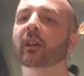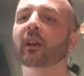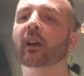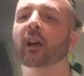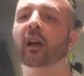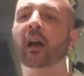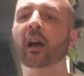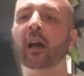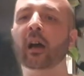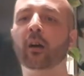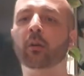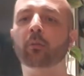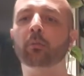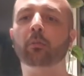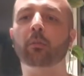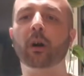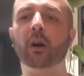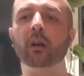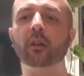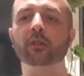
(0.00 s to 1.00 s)
how
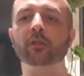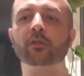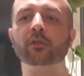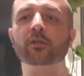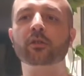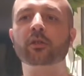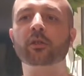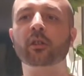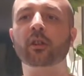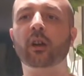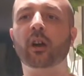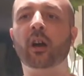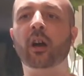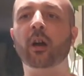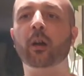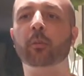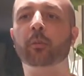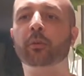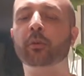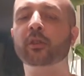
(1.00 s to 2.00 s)
much I
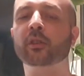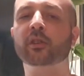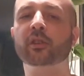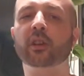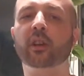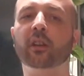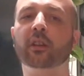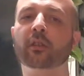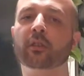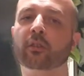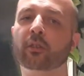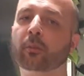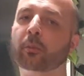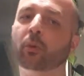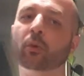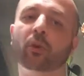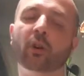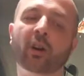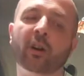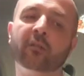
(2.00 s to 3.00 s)
appreciate the
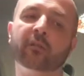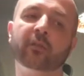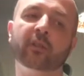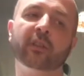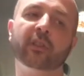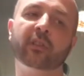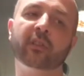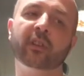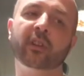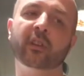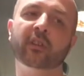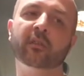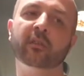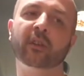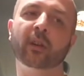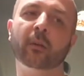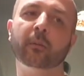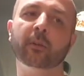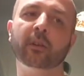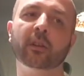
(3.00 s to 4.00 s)
support I've received.
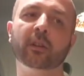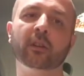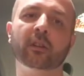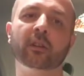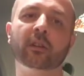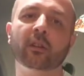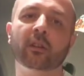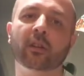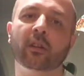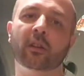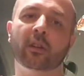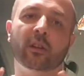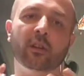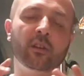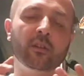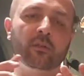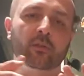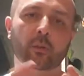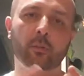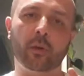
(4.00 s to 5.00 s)
I mean,
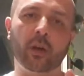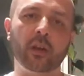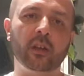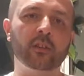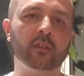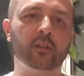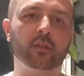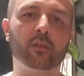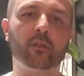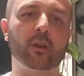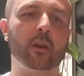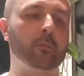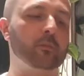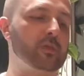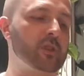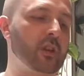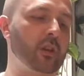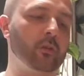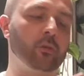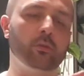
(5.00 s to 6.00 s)
from my Instagram
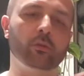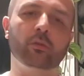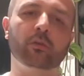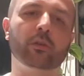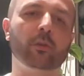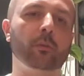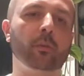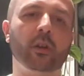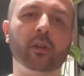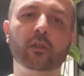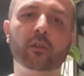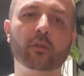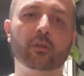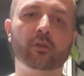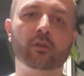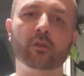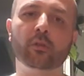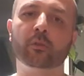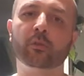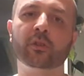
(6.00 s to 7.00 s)
channel to my
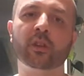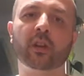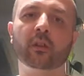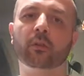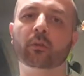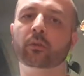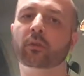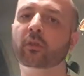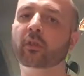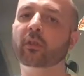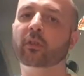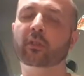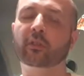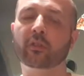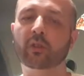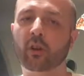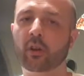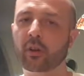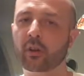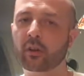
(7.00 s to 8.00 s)
YouTube channel to the
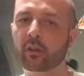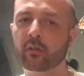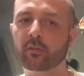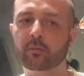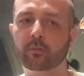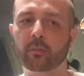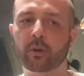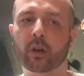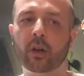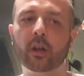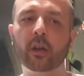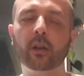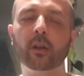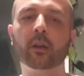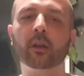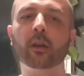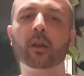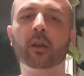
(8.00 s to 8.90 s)
starting of my